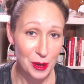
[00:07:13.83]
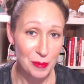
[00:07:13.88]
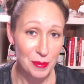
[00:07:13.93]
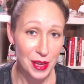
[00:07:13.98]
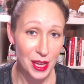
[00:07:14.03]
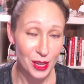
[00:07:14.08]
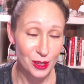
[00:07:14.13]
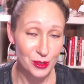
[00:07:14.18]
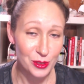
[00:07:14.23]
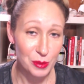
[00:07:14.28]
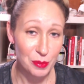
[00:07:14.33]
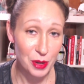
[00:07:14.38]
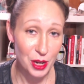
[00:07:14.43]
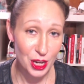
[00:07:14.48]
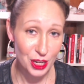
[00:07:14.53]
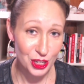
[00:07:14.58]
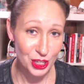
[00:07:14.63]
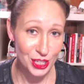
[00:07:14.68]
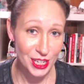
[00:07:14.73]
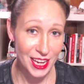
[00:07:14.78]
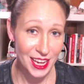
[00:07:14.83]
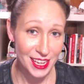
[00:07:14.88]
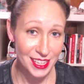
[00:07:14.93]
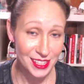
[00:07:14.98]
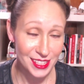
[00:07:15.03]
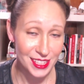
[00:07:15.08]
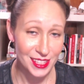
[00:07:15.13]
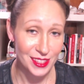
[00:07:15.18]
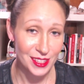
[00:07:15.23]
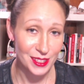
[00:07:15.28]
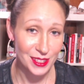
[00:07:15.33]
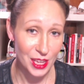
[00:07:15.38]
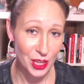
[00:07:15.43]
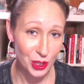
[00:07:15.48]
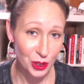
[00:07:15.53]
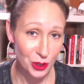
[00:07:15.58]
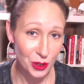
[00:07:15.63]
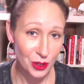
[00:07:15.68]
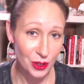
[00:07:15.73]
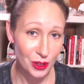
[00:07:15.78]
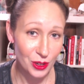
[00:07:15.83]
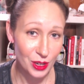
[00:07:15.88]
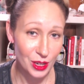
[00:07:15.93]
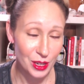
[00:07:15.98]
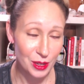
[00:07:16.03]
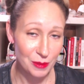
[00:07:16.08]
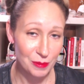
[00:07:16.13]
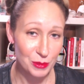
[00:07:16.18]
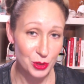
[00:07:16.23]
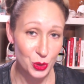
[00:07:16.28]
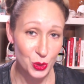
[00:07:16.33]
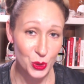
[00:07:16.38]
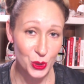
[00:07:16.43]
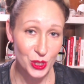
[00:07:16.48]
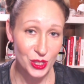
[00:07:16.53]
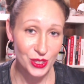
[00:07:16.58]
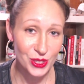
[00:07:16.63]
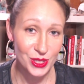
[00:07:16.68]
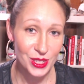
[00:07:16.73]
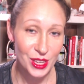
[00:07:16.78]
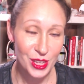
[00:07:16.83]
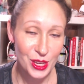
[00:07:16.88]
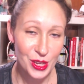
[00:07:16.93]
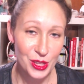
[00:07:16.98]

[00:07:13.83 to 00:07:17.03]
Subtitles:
about the Posh Stats and the seller tools.